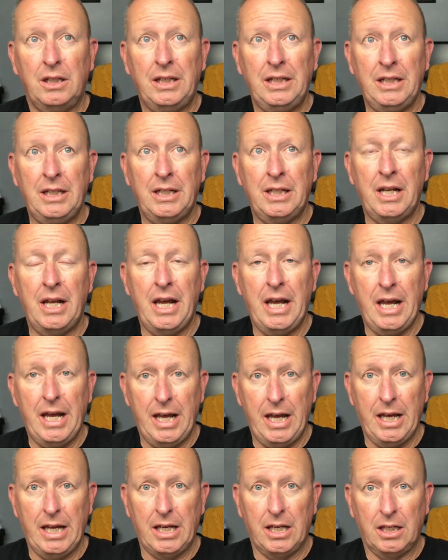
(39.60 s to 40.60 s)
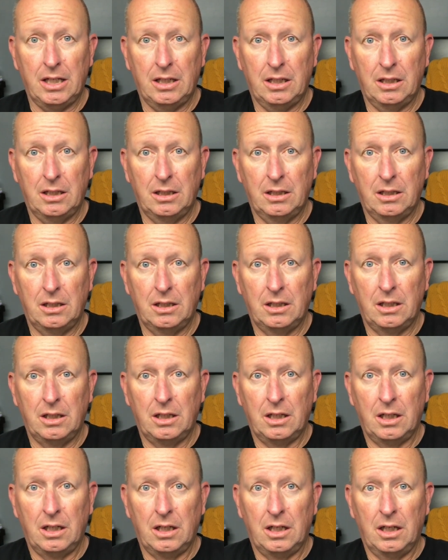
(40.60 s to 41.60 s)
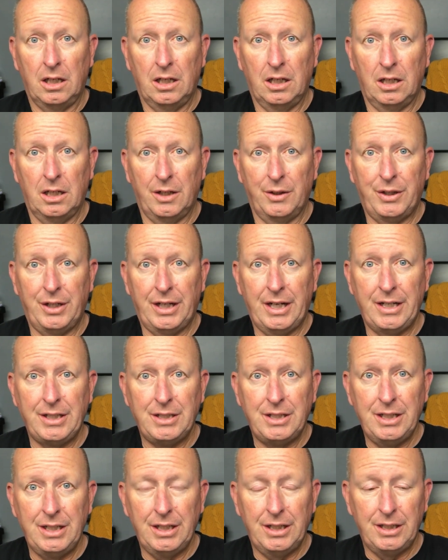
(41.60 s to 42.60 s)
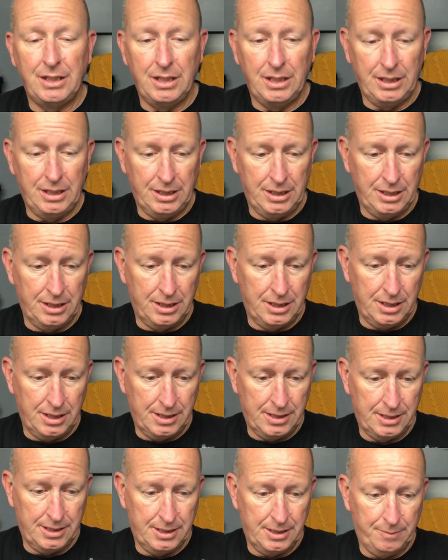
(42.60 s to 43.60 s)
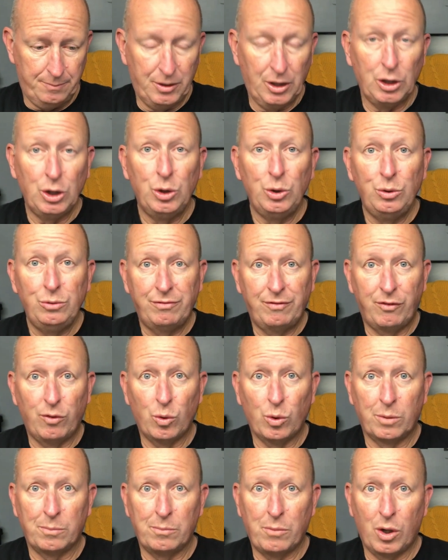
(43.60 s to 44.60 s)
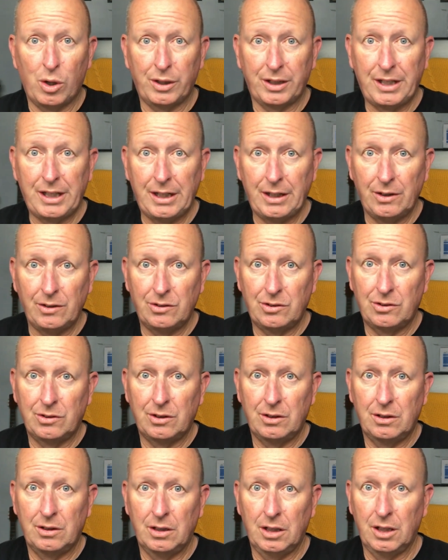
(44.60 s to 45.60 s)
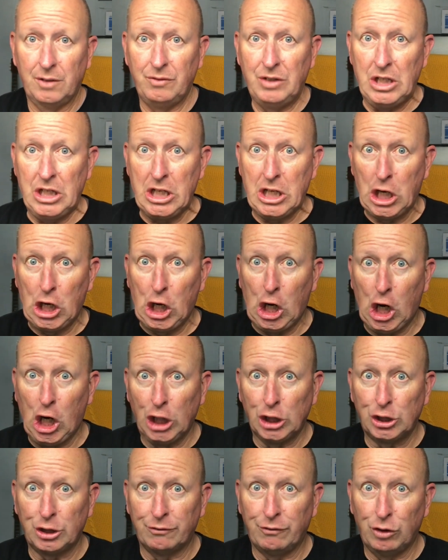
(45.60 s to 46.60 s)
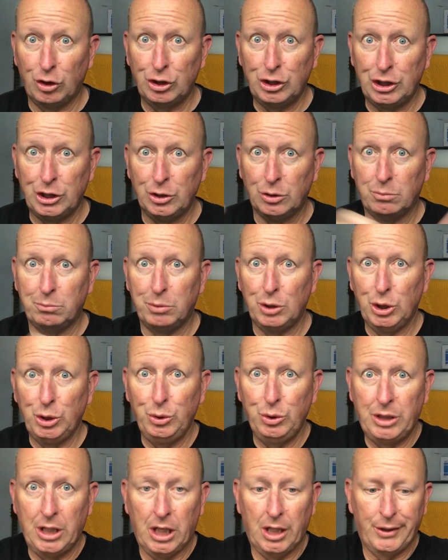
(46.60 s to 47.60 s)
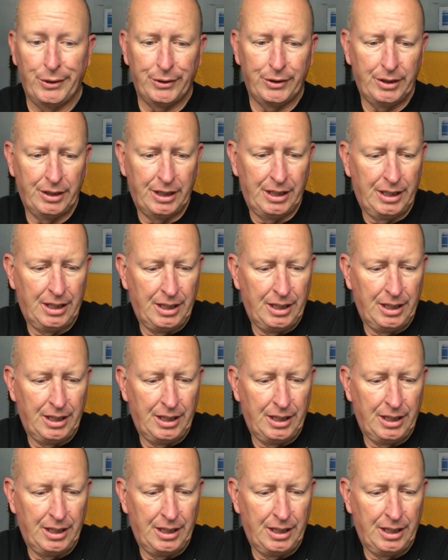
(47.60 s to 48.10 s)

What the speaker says: in A that I did in the Lu 4 markings of the controversial blue color,